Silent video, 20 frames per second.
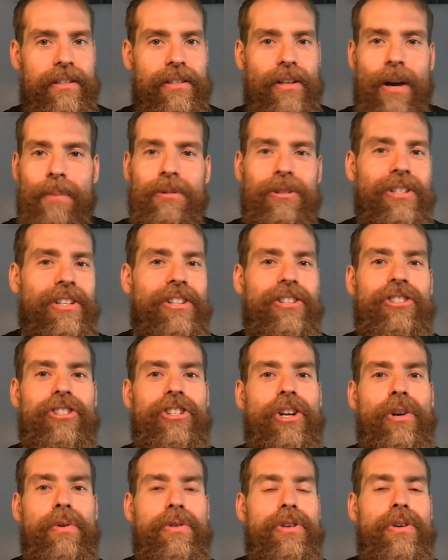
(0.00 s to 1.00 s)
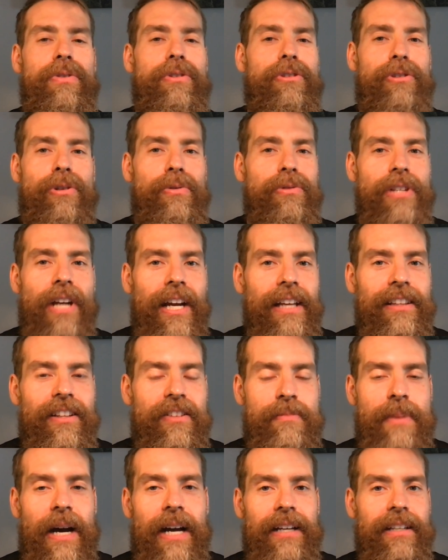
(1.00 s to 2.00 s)
So I'm just going to share with you the truths that I
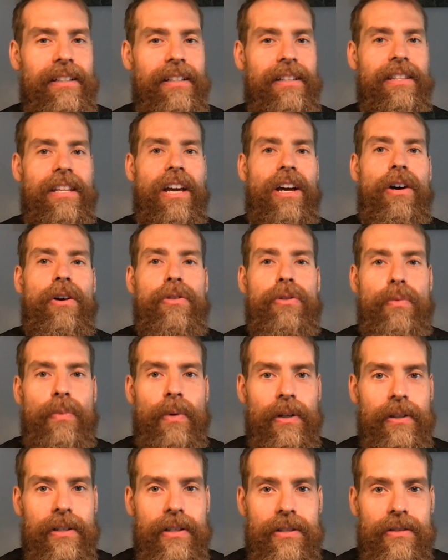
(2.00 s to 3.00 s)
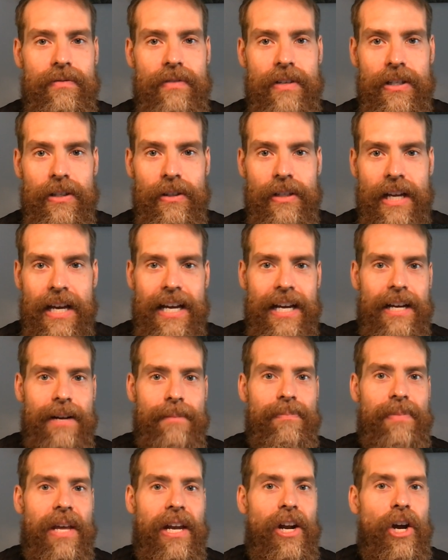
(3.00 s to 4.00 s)
live by in the health and wellness field,
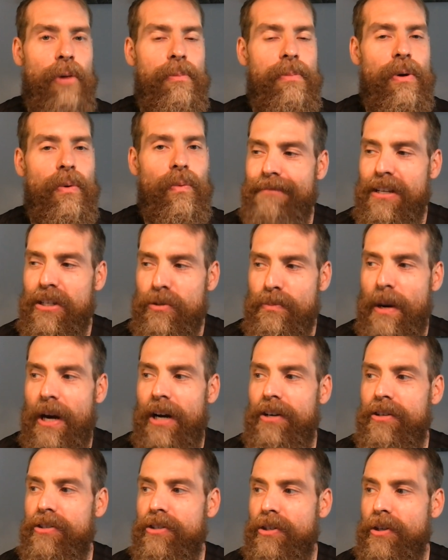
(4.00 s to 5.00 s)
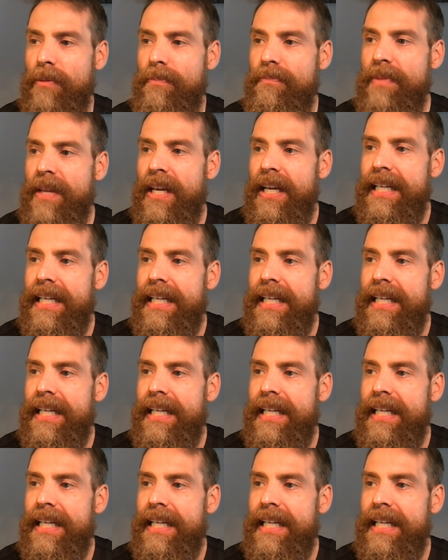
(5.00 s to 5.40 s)
and I hope it inspires you.